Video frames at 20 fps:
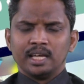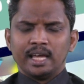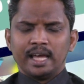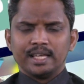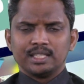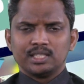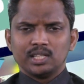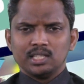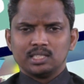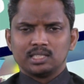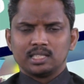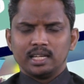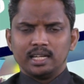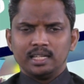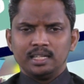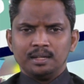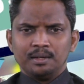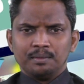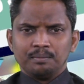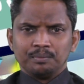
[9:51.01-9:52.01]
as I
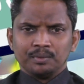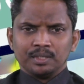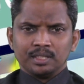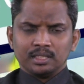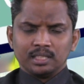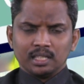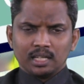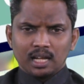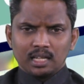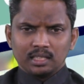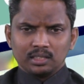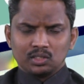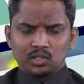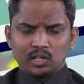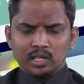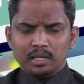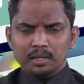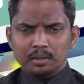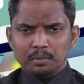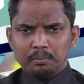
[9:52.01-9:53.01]
said, there are
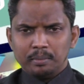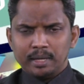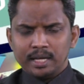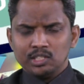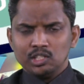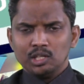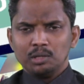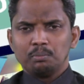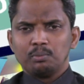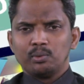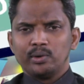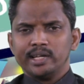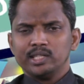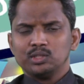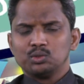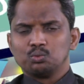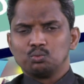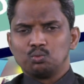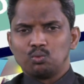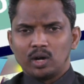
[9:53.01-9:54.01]
three major
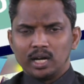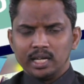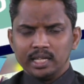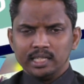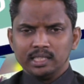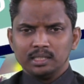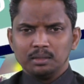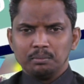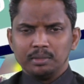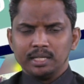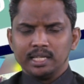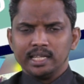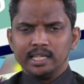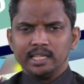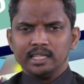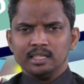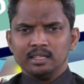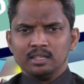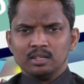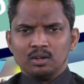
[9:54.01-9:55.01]
points, one in the
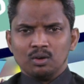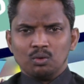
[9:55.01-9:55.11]
beginning,